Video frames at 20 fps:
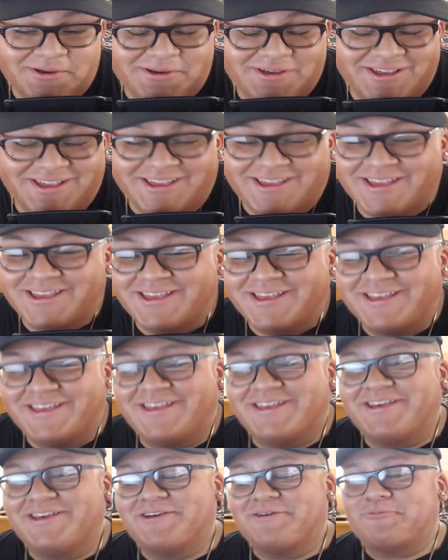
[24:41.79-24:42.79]

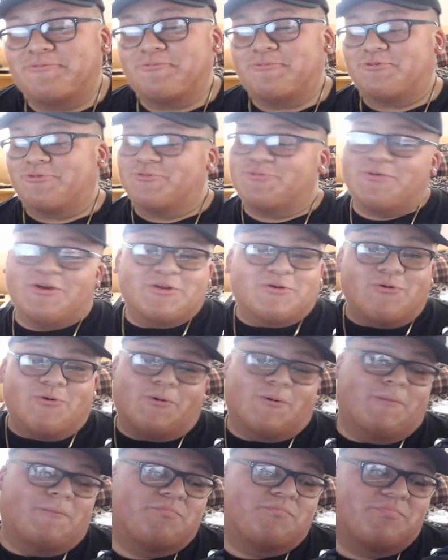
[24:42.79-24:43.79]
Which was pretty
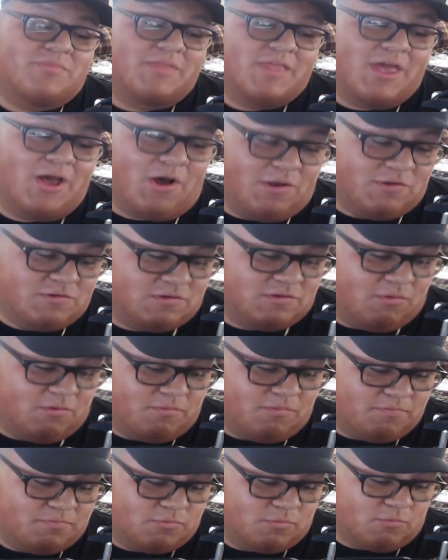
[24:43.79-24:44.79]
cool. Also,
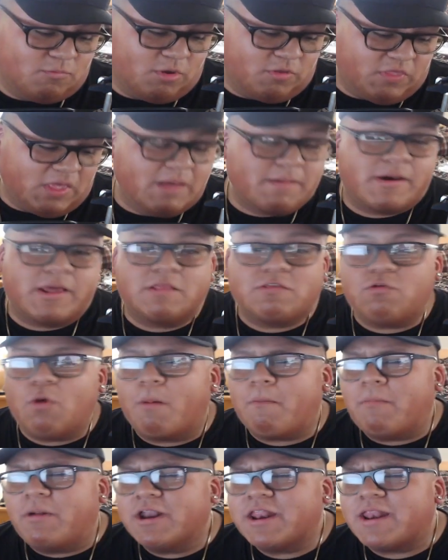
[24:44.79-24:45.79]
when you think about it too,
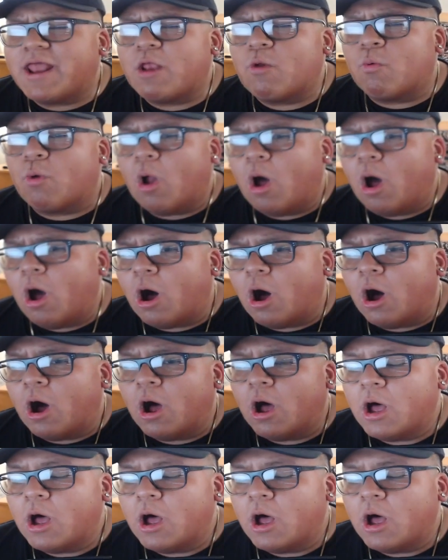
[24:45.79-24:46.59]
on Monday Night Raw,